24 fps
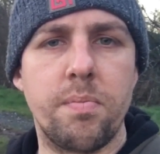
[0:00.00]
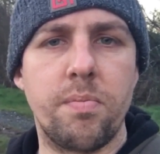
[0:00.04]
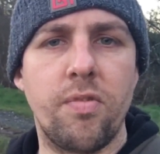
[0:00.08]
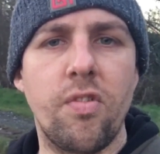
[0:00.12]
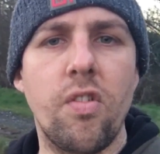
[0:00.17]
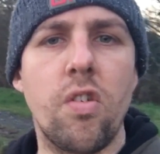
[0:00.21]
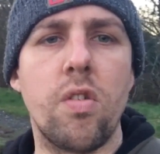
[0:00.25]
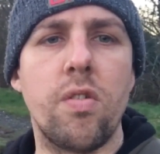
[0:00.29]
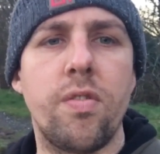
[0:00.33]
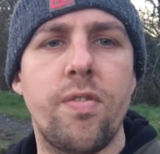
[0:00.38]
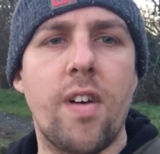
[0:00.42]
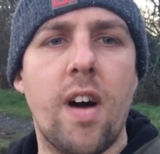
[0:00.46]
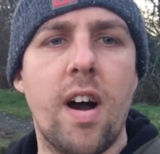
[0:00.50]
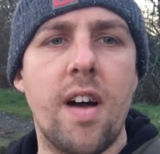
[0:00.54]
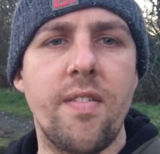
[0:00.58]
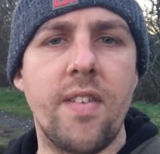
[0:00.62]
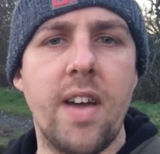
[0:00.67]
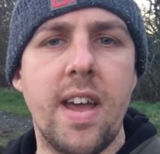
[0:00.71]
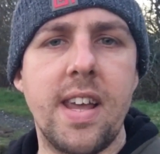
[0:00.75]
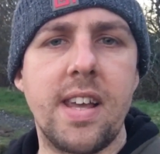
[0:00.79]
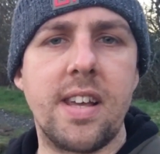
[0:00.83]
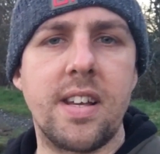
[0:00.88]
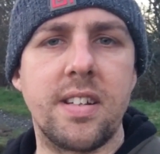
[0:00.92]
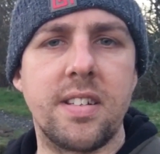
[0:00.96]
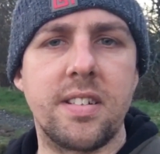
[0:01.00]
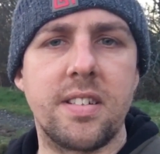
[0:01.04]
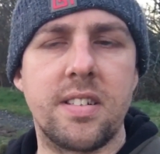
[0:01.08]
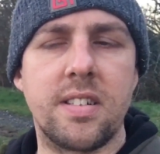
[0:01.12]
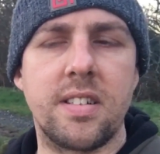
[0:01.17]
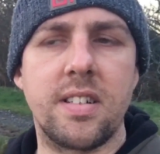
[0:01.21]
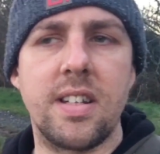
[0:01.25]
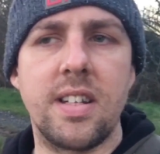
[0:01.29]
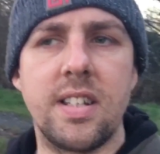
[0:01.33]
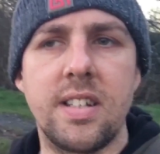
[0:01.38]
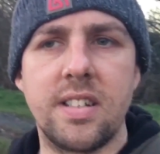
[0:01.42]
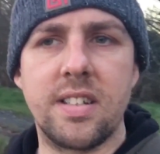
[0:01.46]
or 5 acres
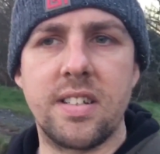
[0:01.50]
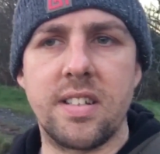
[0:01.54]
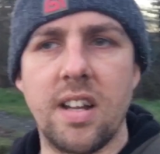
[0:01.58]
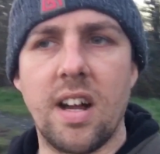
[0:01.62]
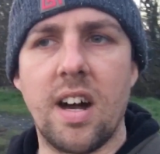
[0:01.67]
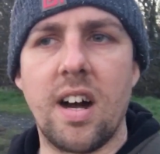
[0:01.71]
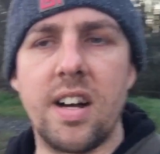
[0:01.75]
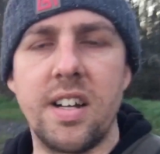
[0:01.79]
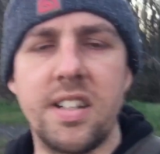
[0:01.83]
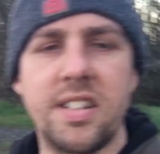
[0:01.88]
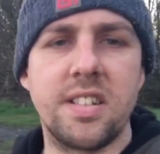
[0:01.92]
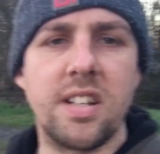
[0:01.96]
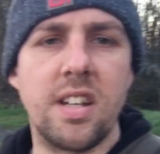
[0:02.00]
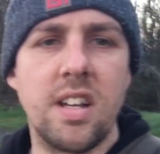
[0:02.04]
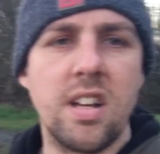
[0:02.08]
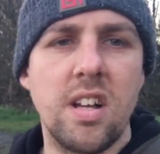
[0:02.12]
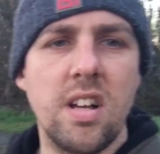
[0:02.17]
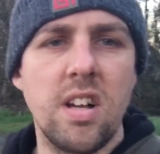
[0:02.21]
in size,